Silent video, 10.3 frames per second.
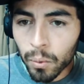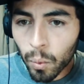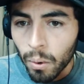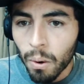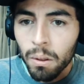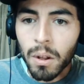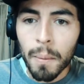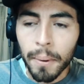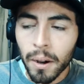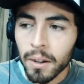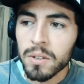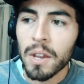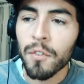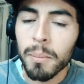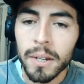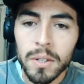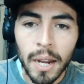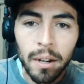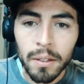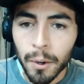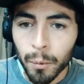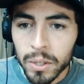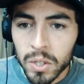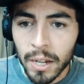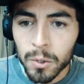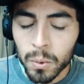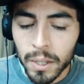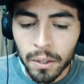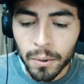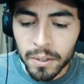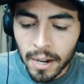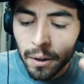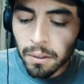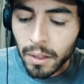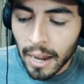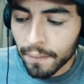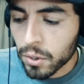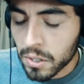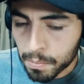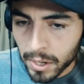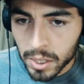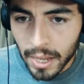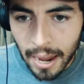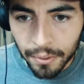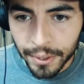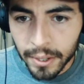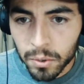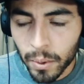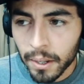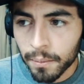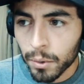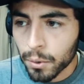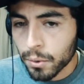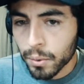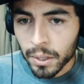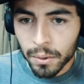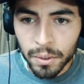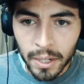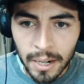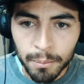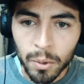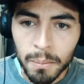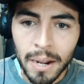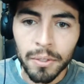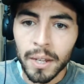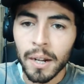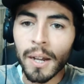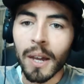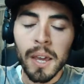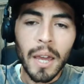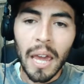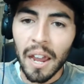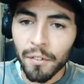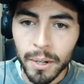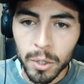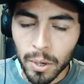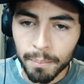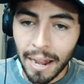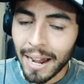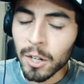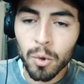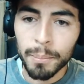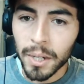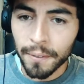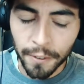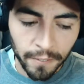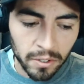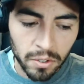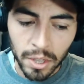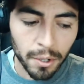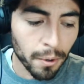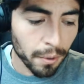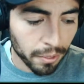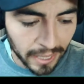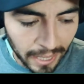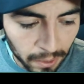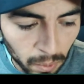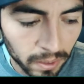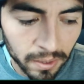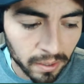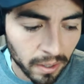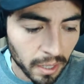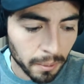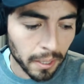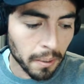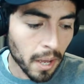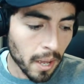We're all on pause. Everybody's kind of like rescheduling their entire lives, especially athletes, right? You're doing your thing, I'm doing my thing. I dropped off the face of the earth. Like, I didn't want to talk to anybody.